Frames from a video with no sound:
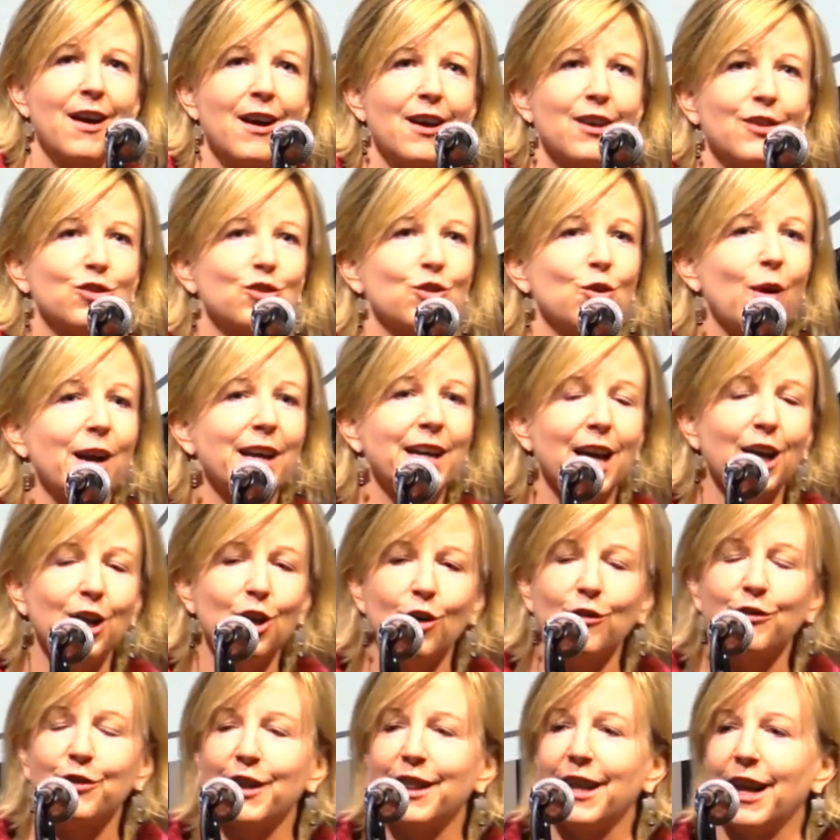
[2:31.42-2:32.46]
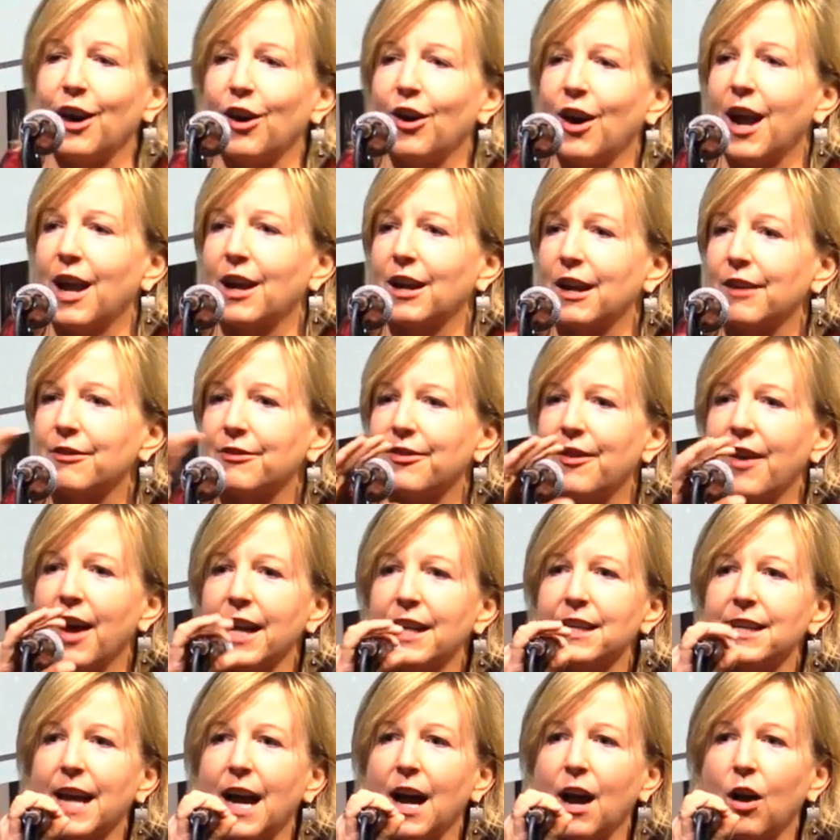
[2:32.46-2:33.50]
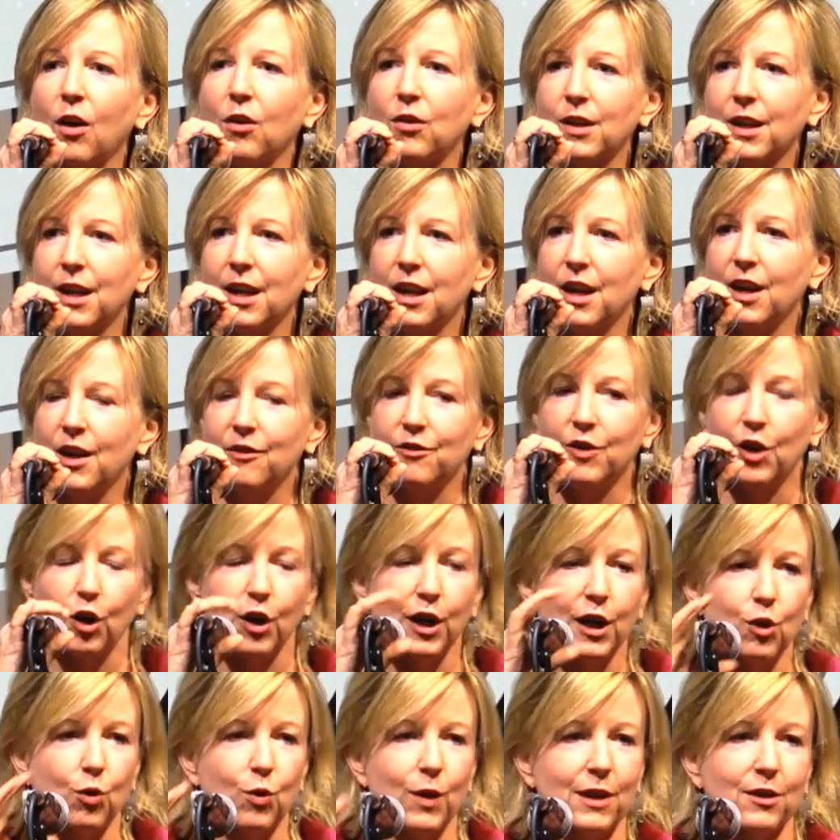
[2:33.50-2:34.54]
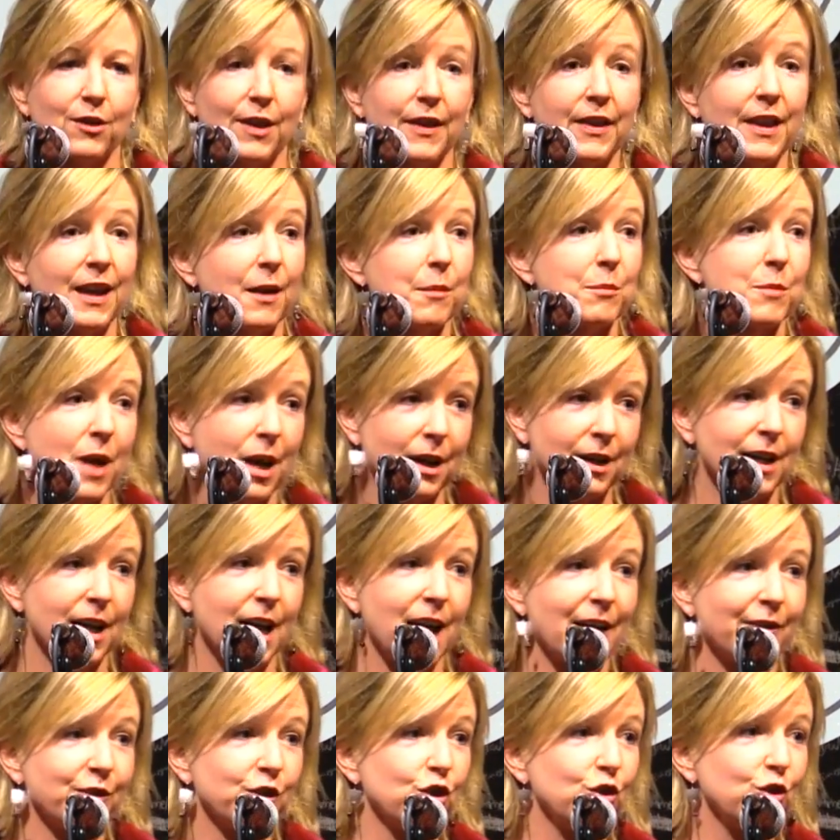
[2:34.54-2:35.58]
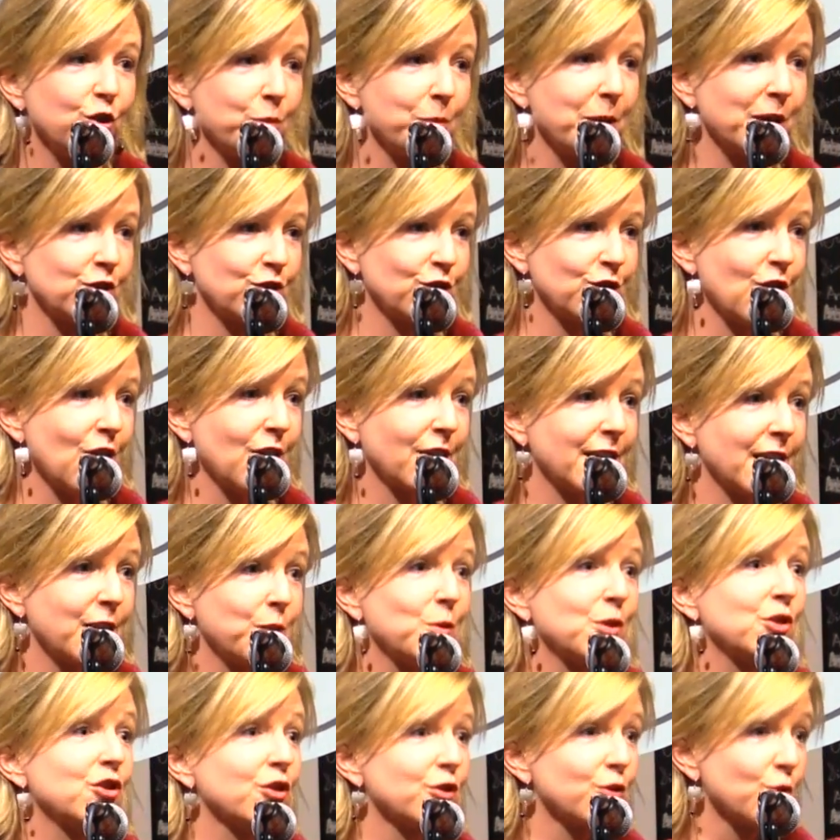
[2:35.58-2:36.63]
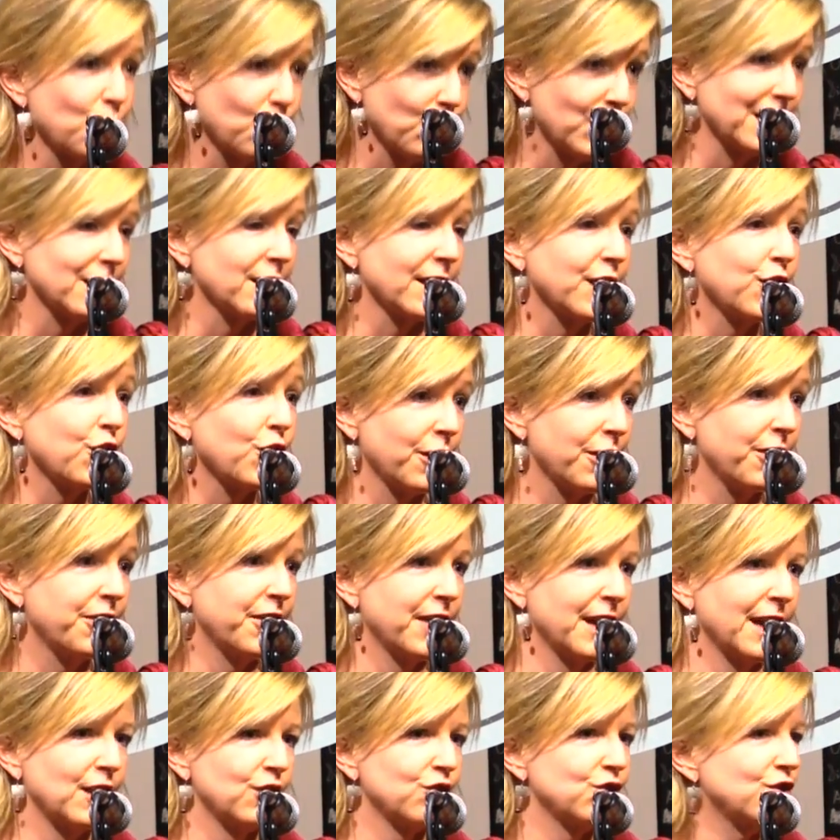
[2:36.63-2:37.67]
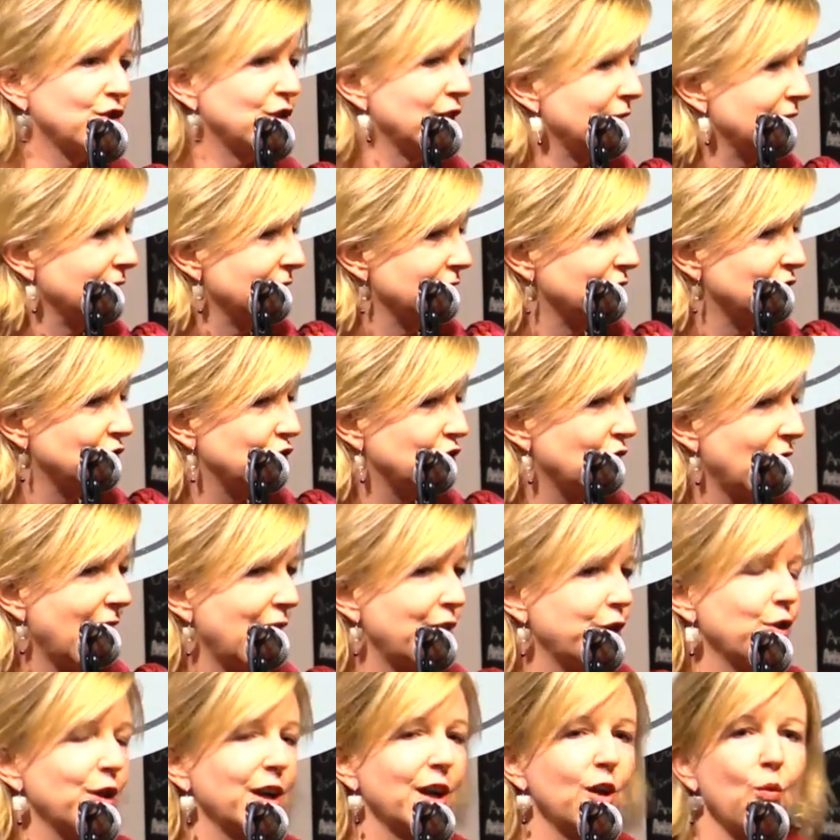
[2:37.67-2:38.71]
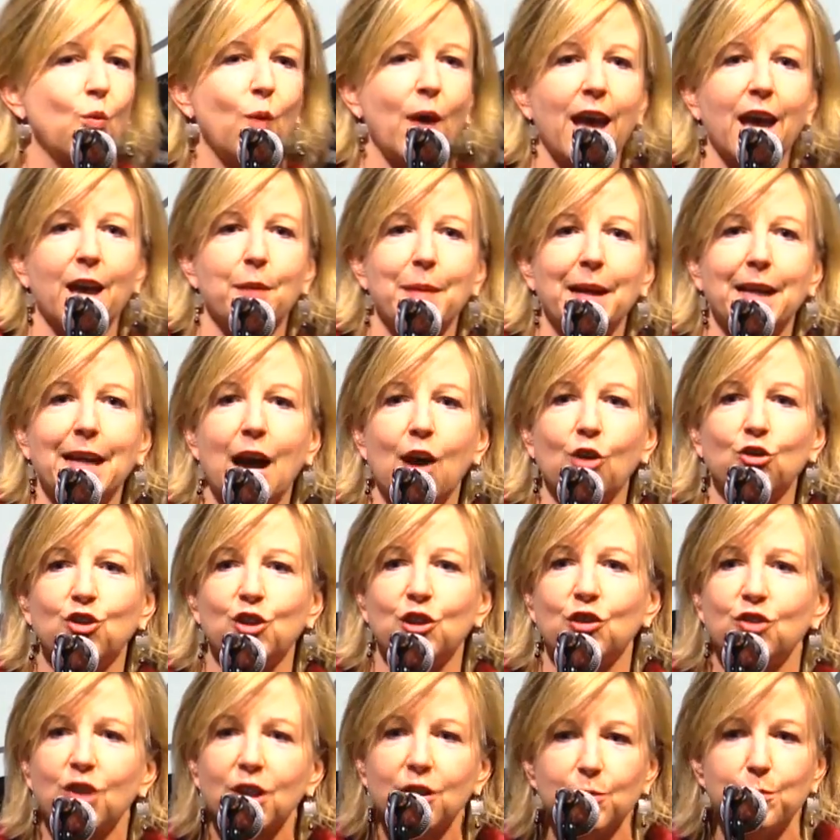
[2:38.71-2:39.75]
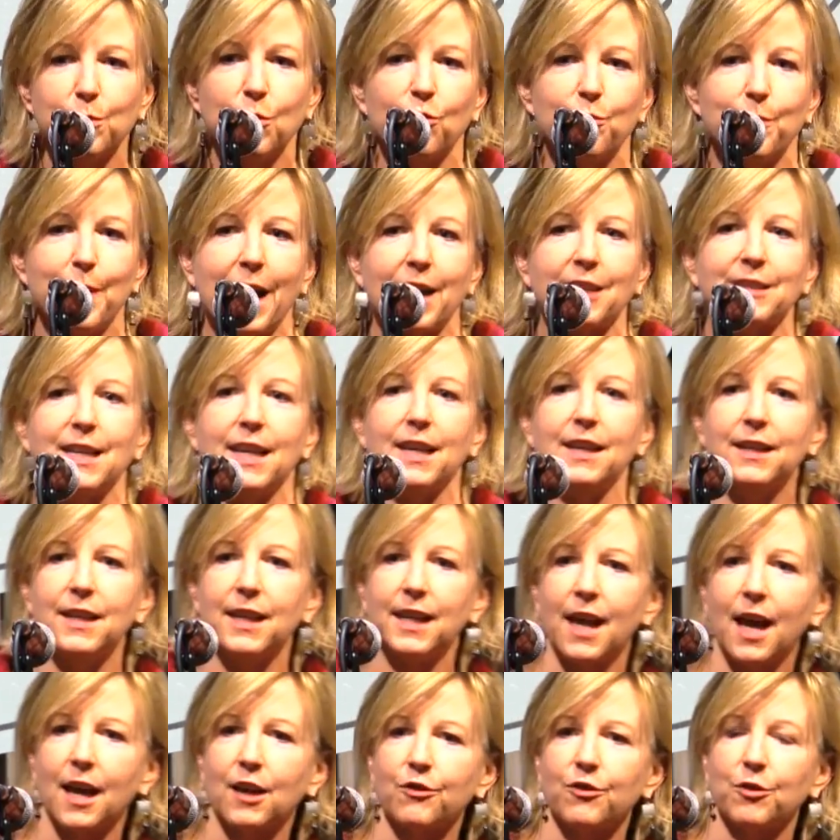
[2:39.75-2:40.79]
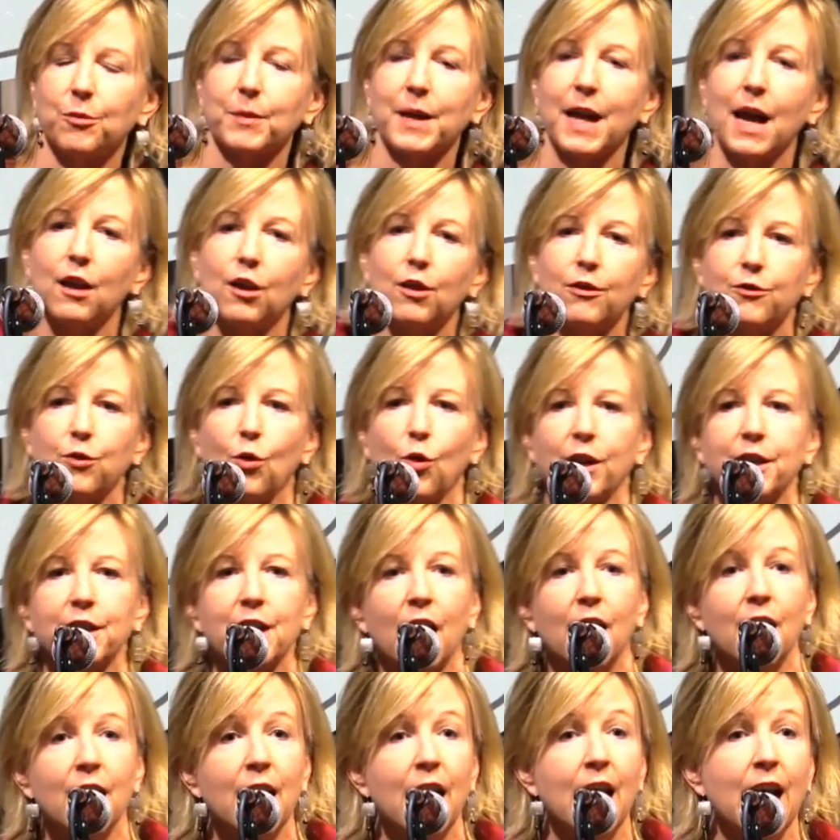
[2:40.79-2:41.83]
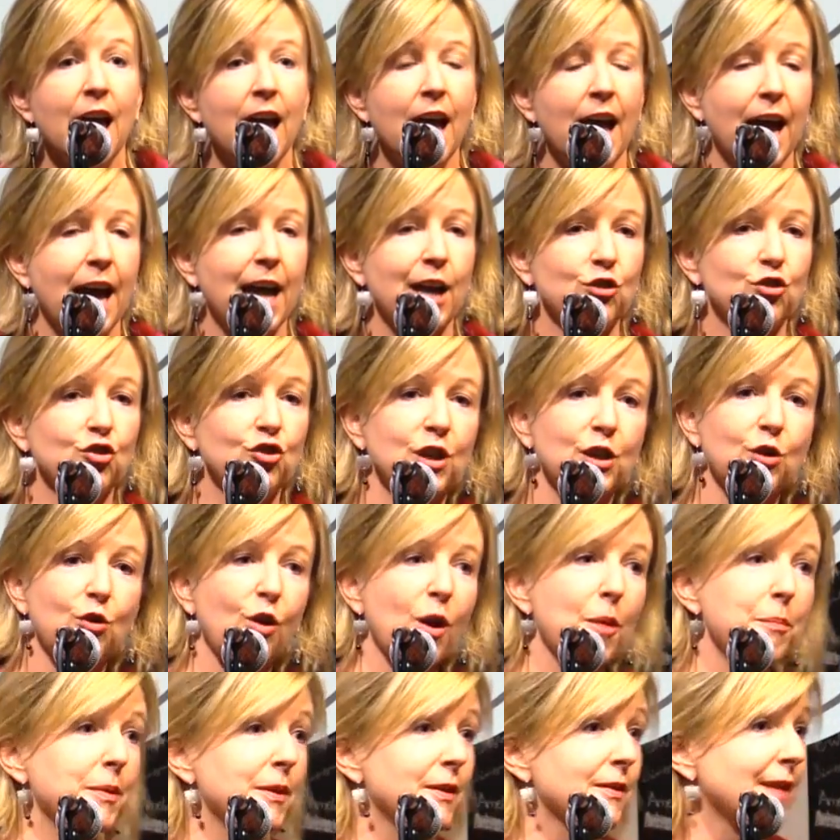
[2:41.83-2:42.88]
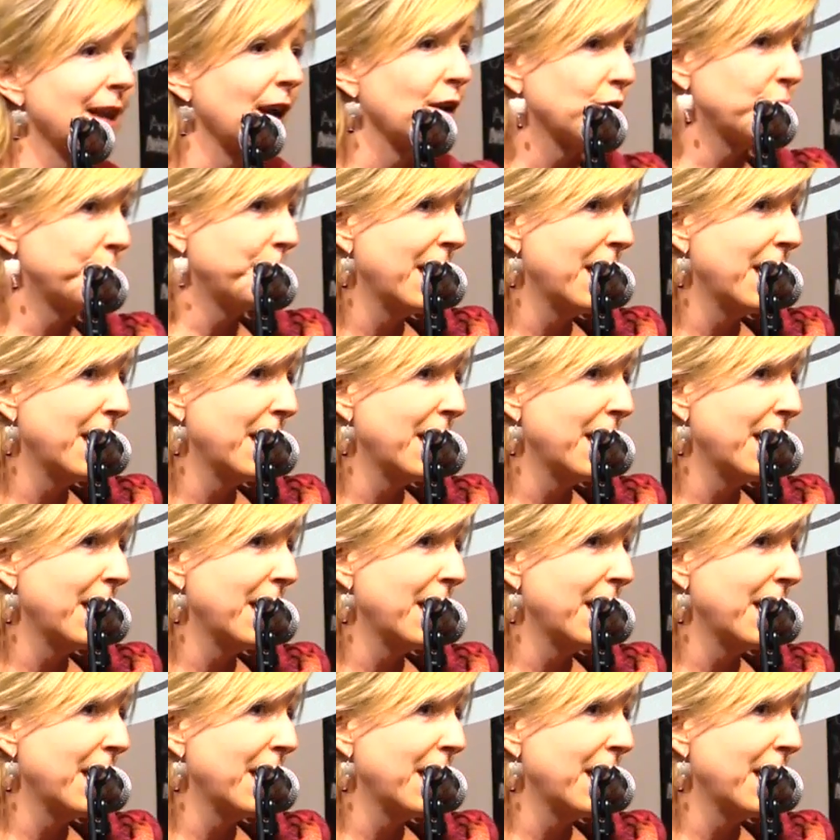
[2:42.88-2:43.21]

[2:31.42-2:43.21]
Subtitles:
So I get over there, and I find out very quickly that I'm not going to have to do much talking, which is a really good thing. She's chattering away about how she just moved back to Indiana from California, and she grew up in South